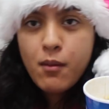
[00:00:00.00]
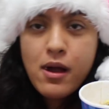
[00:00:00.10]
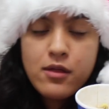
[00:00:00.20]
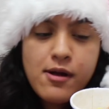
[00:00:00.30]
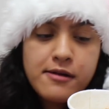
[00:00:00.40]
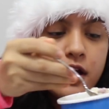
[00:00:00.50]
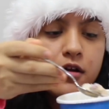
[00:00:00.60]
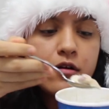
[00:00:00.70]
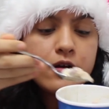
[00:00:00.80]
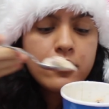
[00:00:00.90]
By the way, I
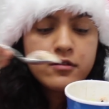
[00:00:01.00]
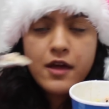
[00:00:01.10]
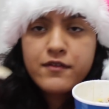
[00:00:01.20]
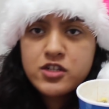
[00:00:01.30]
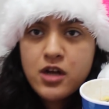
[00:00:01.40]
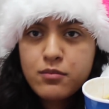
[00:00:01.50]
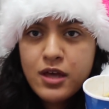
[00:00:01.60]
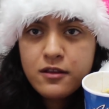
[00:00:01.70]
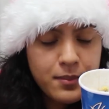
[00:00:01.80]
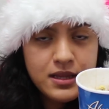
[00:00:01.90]
know I don't have a job
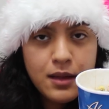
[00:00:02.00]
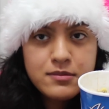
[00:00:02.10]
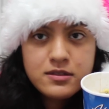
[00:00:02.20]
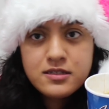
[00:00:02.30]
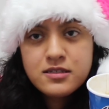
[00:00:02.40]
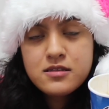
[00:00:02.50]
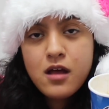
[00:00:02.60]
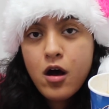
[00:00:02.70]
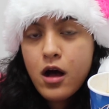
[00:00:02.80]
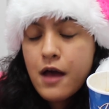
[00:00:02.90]
yet, but
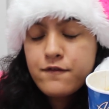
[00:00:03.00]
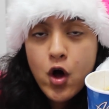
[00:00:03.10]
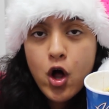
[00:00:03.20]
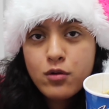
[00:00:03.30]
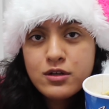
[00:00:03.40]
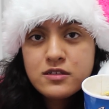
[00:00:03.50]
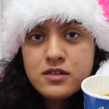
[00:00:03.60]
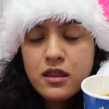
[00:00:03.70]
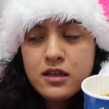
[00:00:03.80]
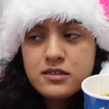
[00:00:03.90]
I've always
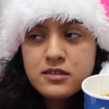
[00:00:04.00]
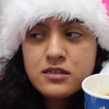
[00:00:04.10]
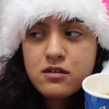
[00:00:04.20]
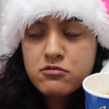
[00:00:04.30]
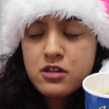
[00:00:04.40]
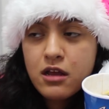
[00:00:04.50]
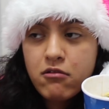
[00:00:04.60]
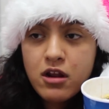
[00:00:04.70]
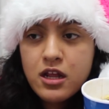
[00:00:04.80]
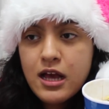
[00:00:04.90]
done this since I was like
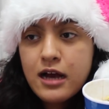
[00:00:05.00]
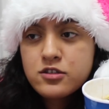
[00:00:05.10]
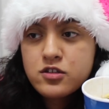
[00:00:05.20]
really young.